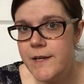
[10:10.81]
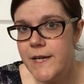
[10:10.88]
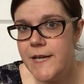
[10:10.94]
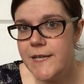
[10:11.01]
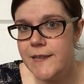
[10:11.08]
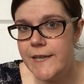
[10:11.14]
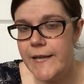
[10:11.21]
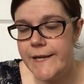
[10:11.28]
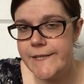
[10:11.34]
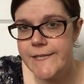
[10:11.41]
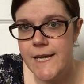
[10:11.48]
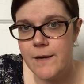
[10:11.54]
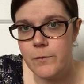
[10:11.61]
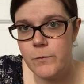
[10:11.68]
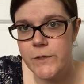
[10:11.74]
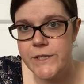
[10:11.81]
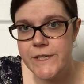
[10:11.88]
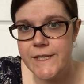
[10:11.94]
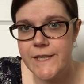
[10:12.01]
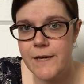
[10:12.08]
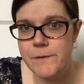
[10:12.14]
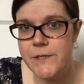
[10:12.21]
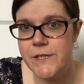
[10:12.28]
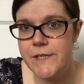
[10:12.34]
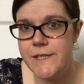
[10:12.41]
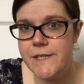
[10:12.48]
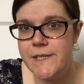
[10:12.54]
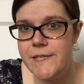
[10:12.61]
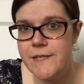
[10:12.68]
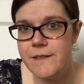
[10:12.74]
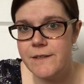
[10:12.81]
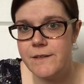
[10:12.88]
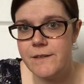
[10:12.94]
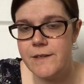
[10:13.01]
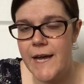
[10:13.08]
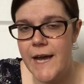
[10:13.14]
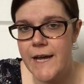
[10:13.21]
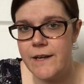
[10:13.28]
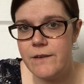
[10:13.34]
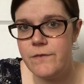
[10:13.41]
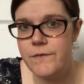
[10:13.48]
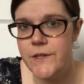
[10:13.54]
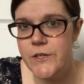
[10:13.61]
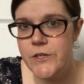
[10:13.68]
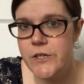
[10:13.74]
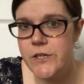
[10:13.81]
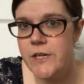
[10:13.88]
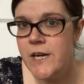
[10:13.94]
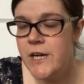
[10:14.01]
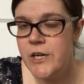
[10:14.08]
it lights up, which I thought was just a neat little added feature.